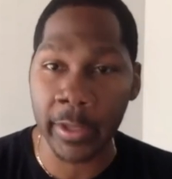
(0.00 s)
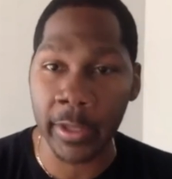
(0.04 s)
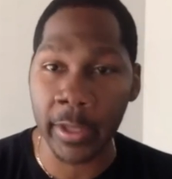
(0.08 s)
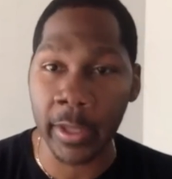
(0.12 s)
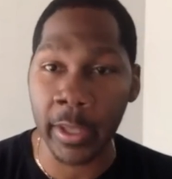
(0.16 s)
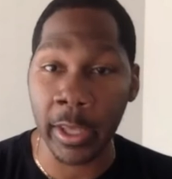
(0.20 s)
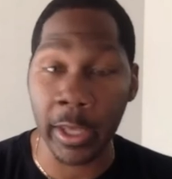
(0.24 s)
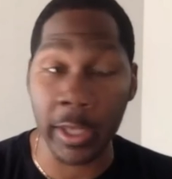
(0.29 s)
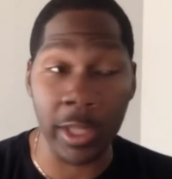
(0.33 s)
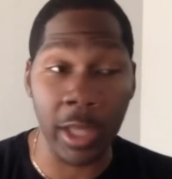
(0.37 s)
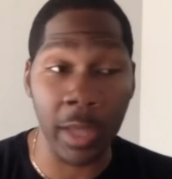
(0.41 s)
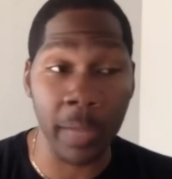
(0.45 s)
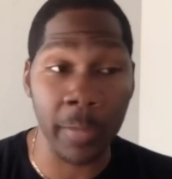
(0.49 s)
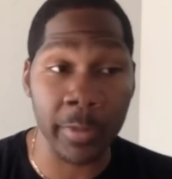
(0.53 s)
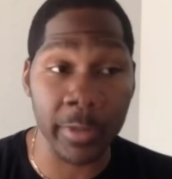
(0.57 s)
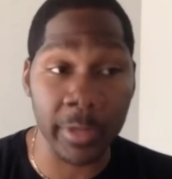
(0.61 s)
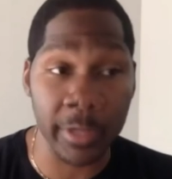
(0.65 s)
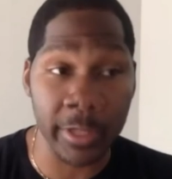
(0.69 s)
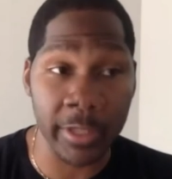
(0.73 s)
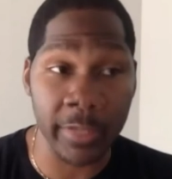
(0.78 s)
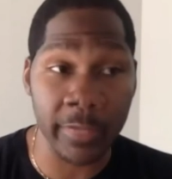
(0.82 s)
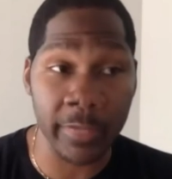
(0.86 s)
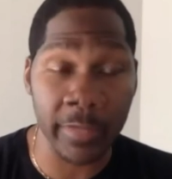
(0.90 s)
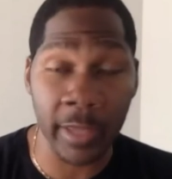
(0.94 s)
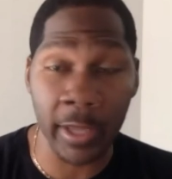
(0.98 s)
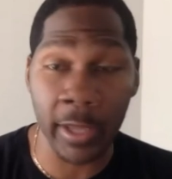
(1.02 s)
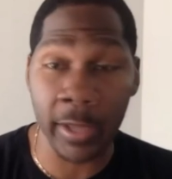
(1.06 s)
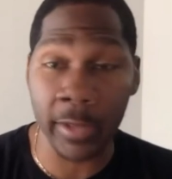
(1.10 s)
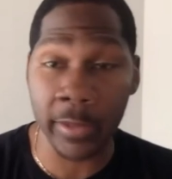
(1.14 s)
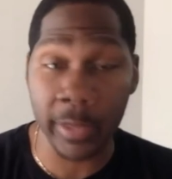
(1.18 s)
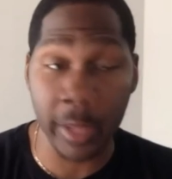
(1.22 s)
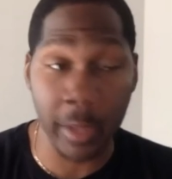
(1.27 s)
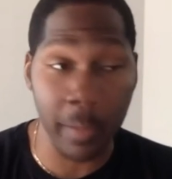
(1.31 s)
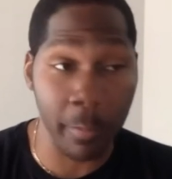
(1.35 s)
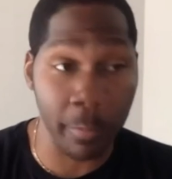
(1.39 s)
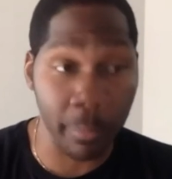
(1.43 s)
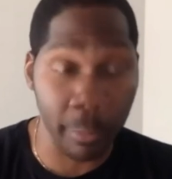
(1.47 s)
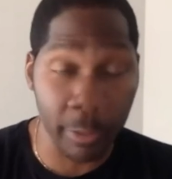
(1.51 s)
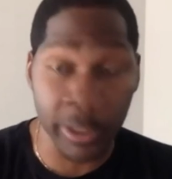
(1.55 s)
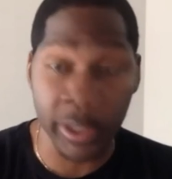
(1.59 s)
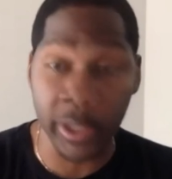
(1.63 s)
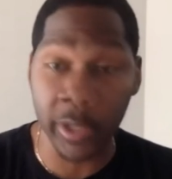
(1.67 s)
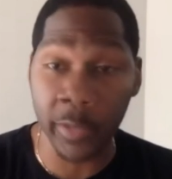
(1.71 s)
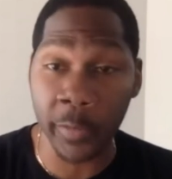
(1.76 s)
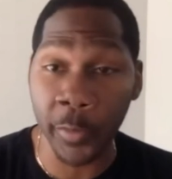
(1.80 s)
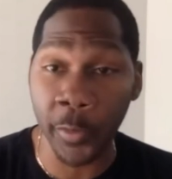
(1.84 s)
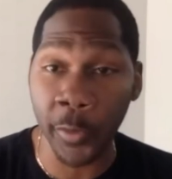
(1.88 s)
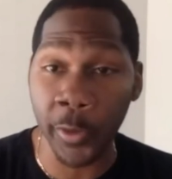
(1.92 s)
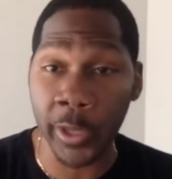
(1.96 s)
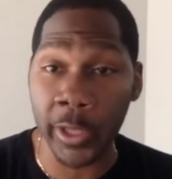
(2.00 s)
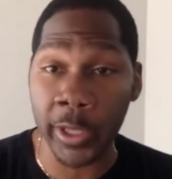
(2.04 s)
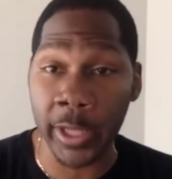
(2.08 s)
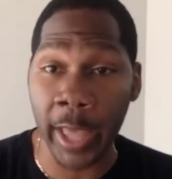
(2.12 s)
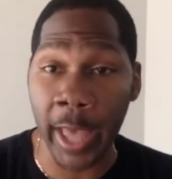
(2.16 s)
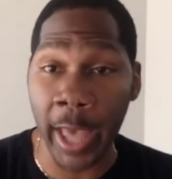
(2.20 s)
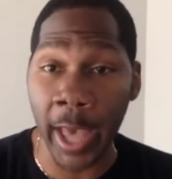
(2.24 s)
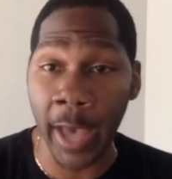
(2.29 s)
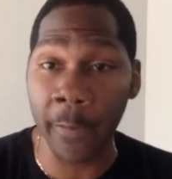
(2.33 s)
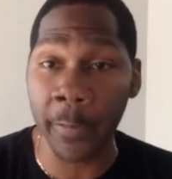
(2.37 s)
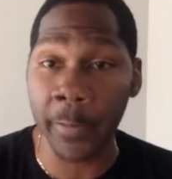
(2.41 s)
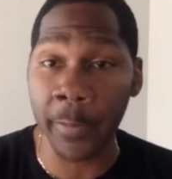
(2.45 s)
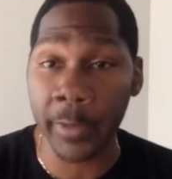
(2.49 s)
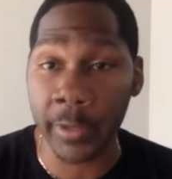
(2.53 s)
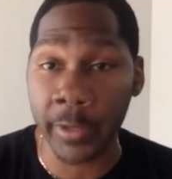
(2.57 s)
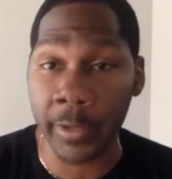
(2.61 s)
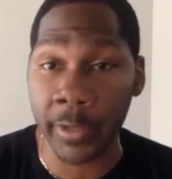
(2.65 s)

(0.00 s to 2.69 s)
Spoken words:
And I believe that that breaking point happened.